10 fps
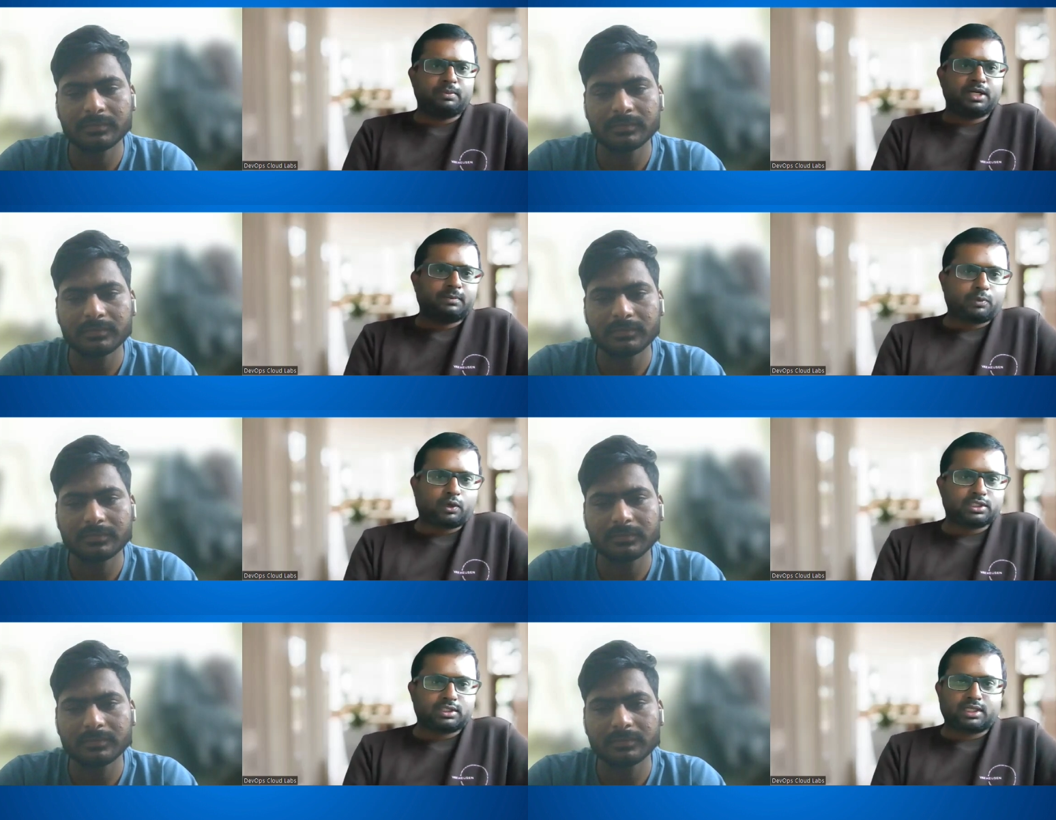Speaker 1: build a
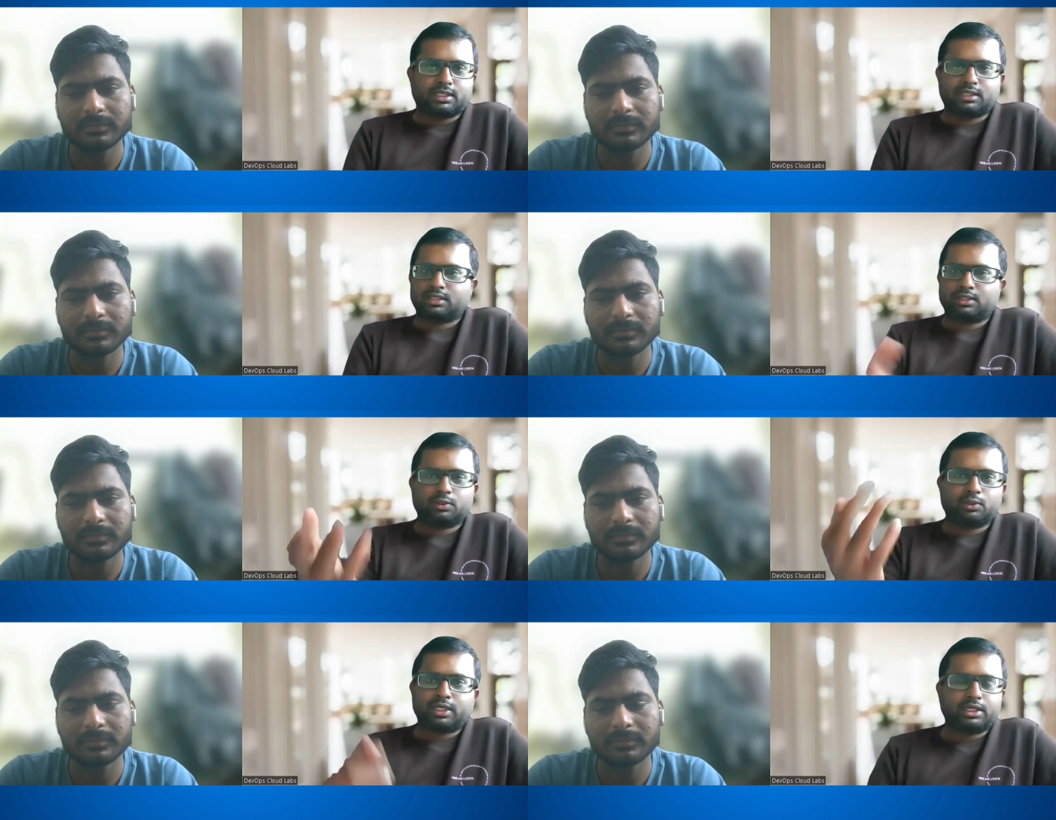project, right,
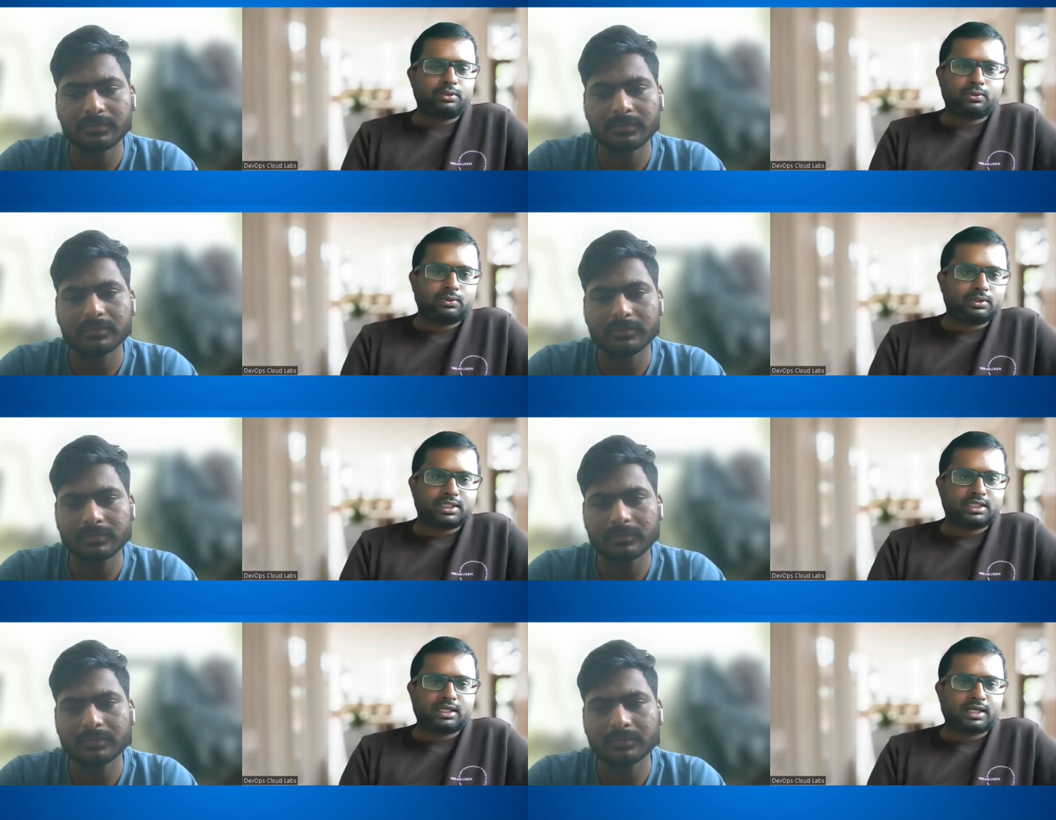you don't need to
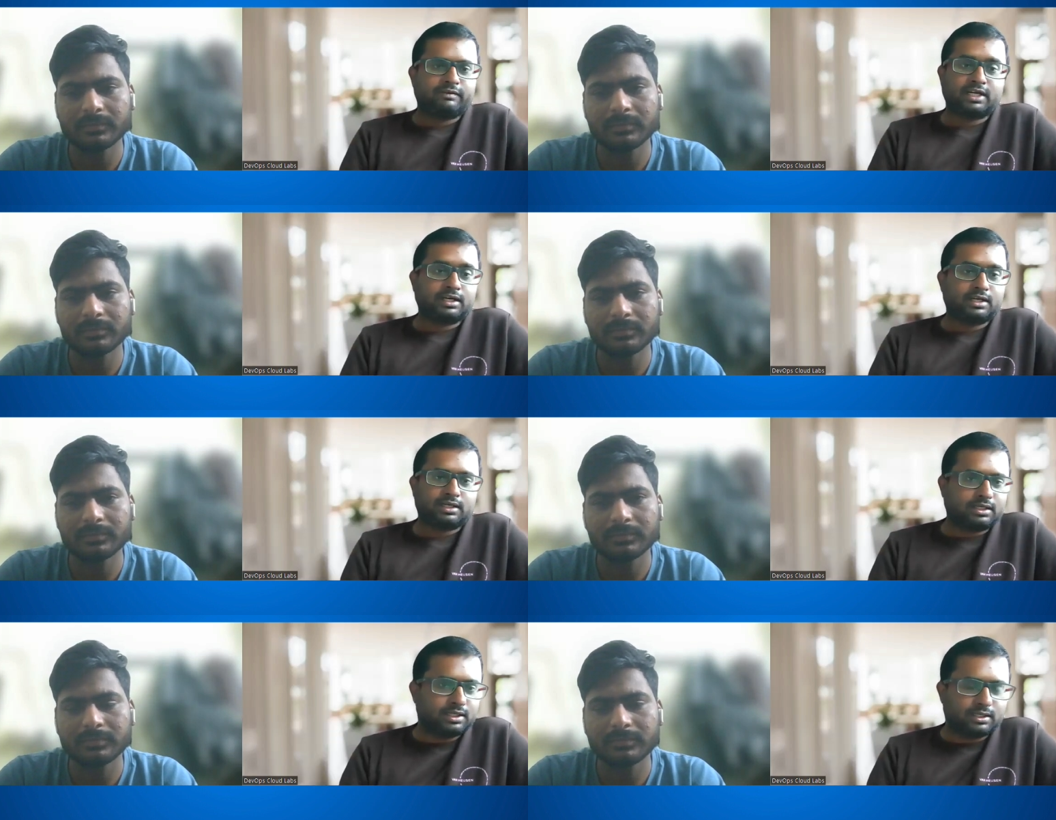say that I've done
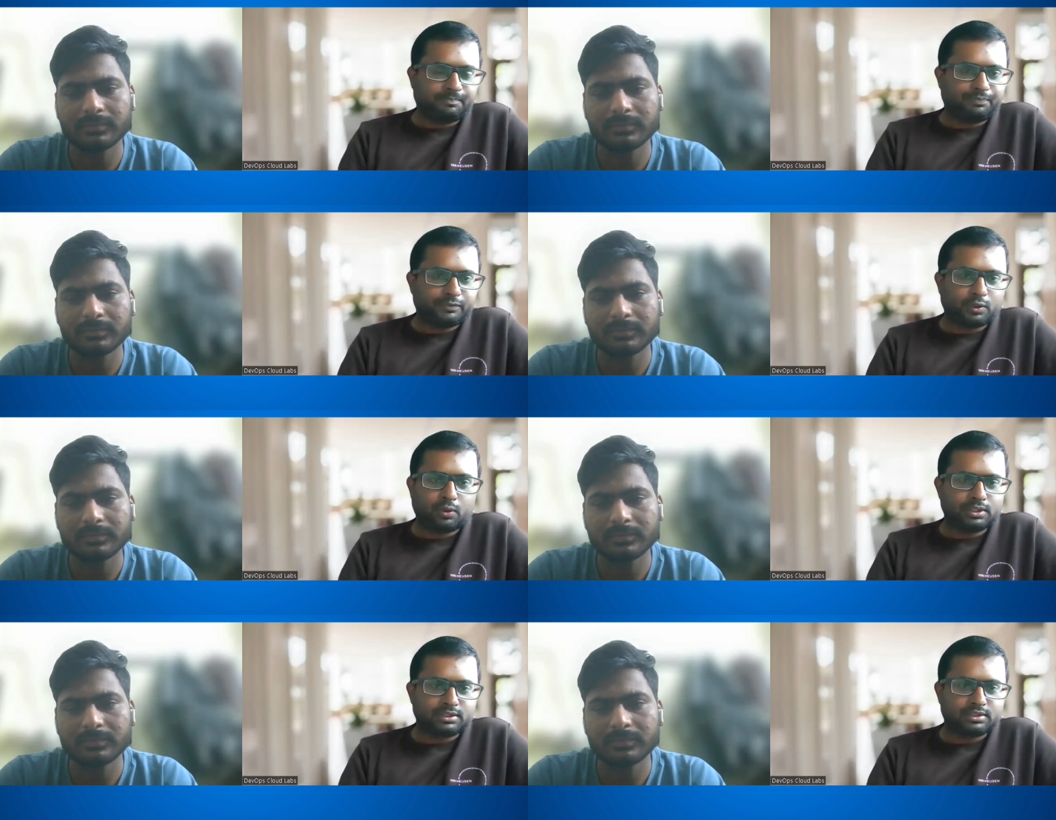a
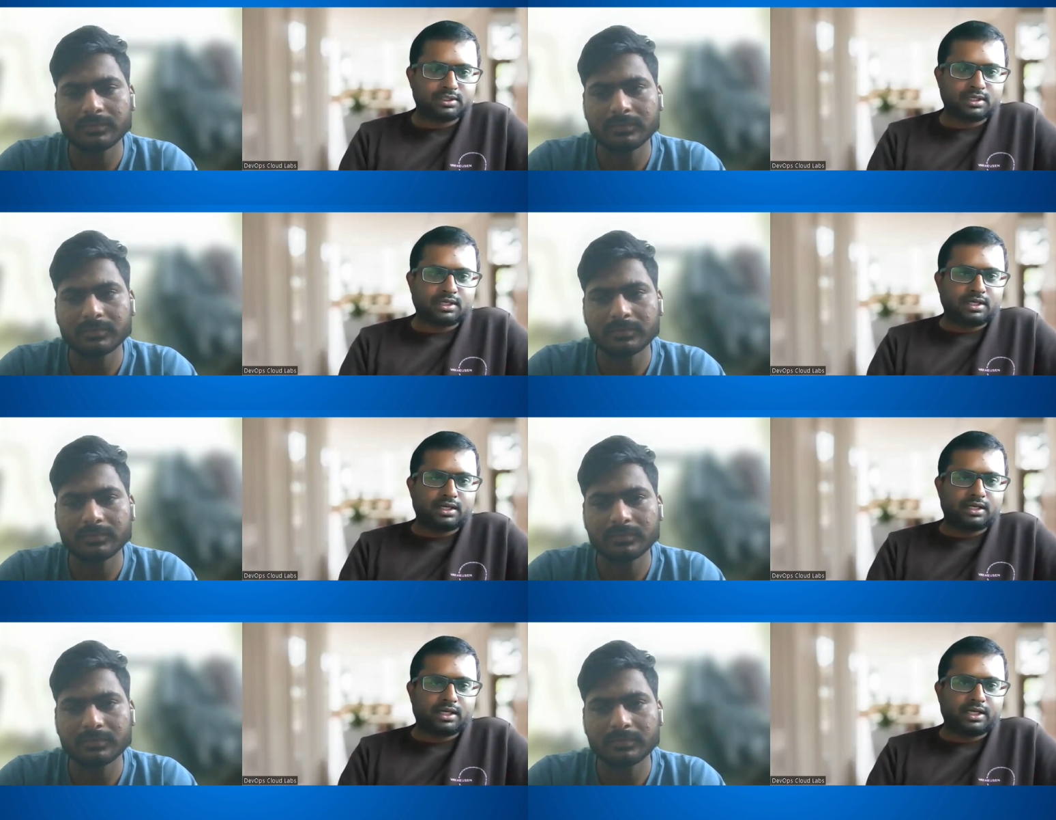course
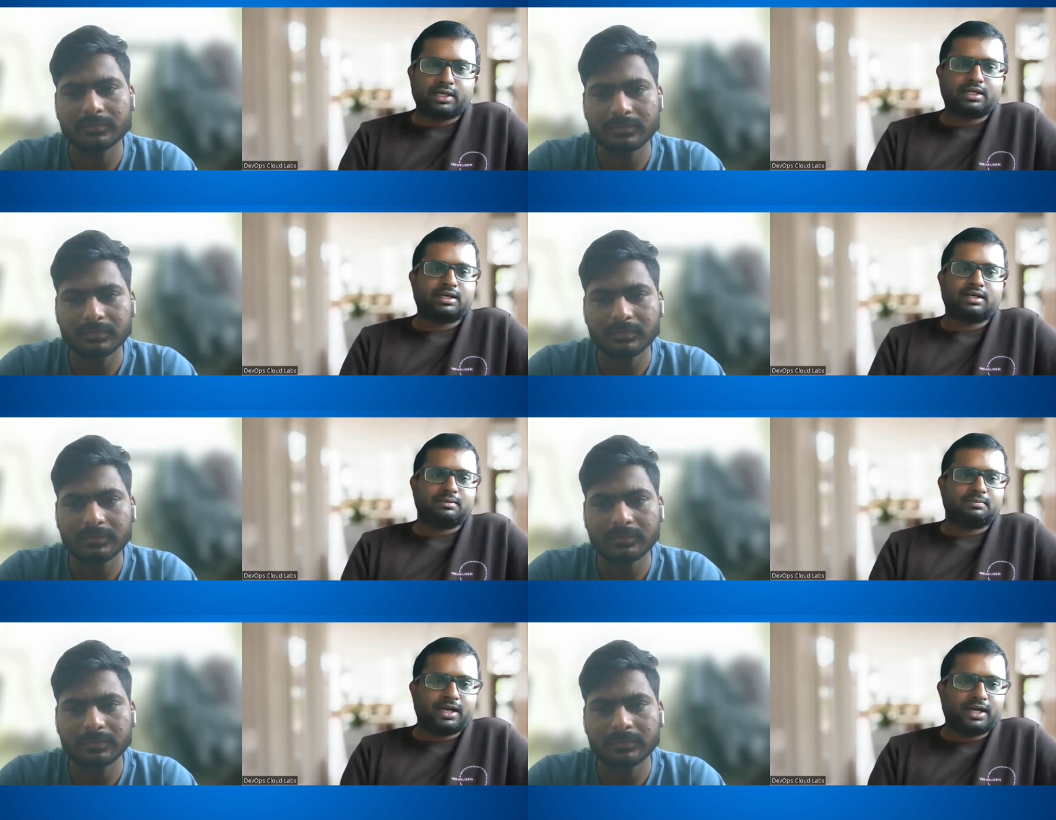and
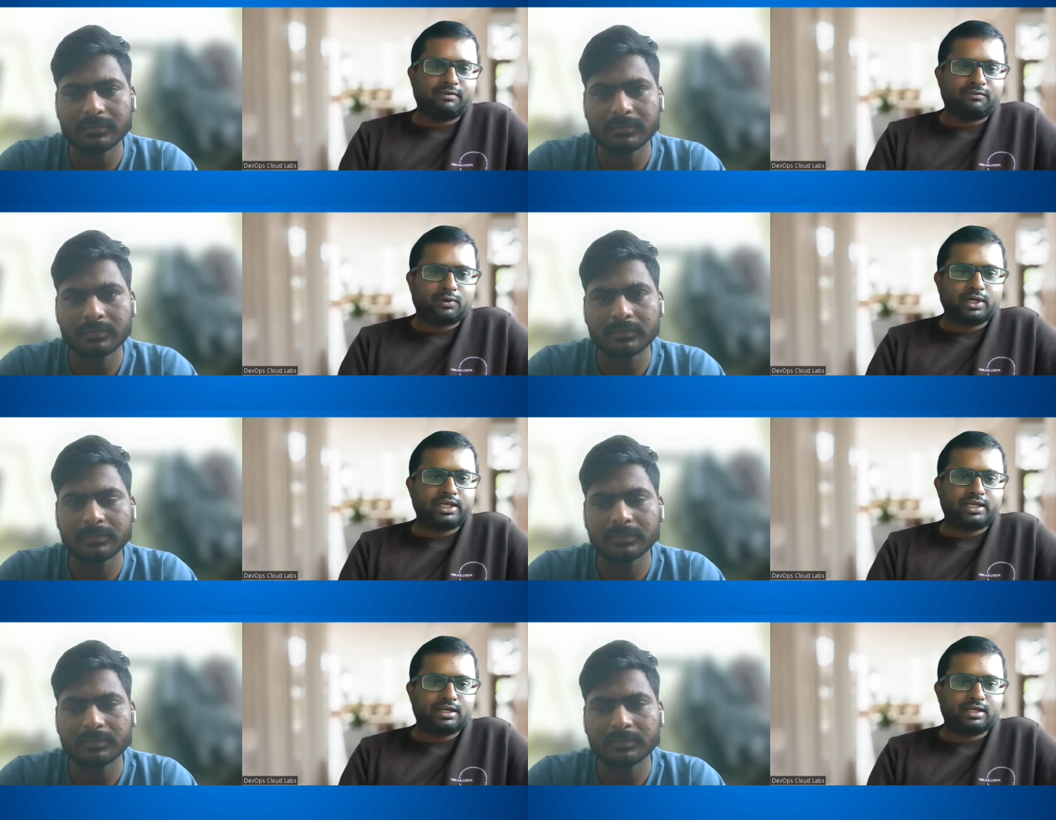I have
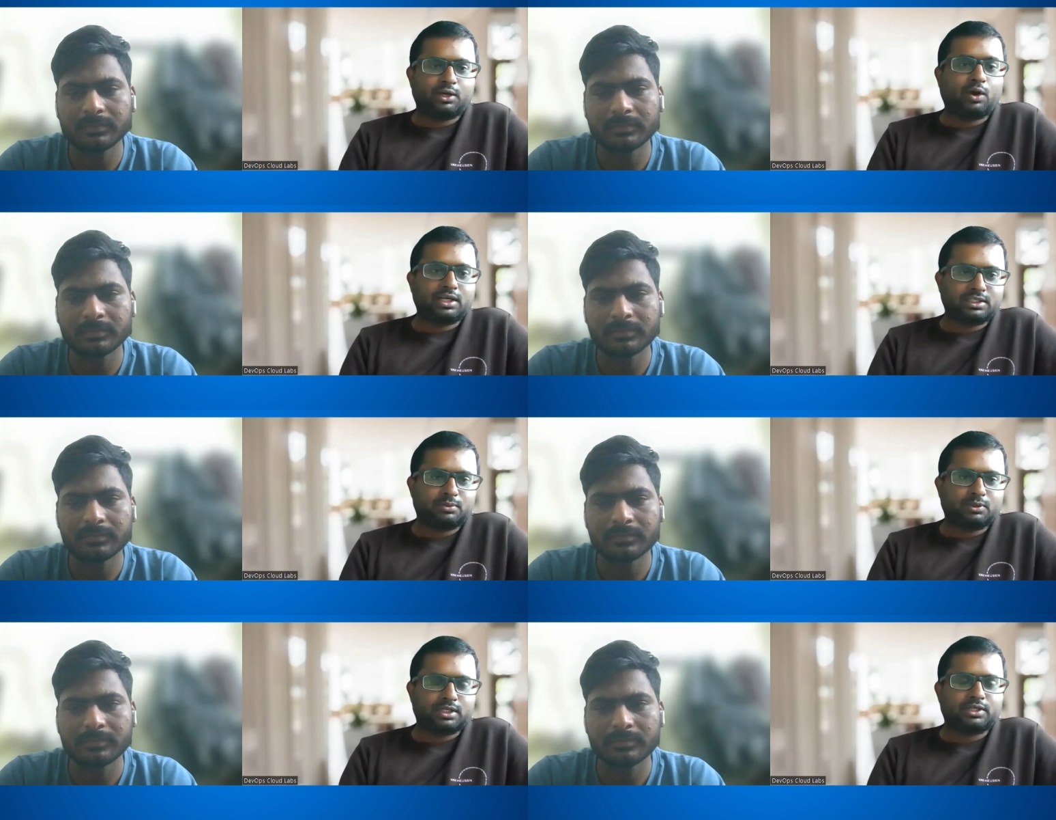only knowledge
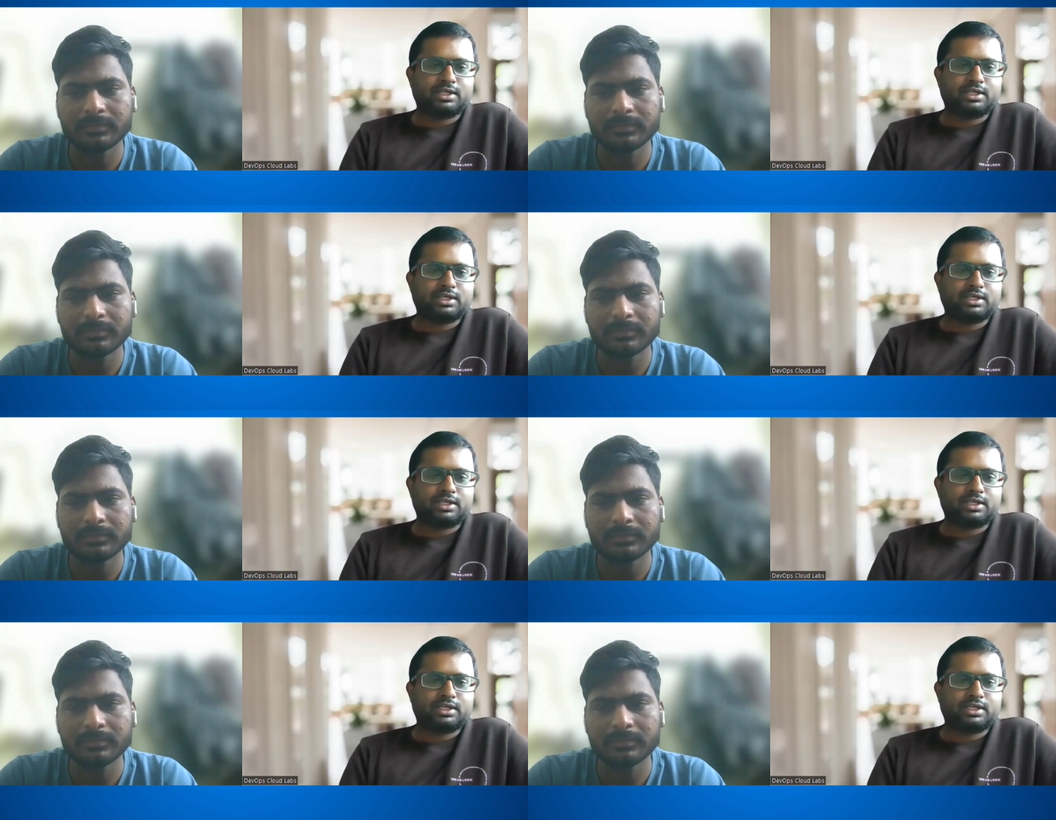about it.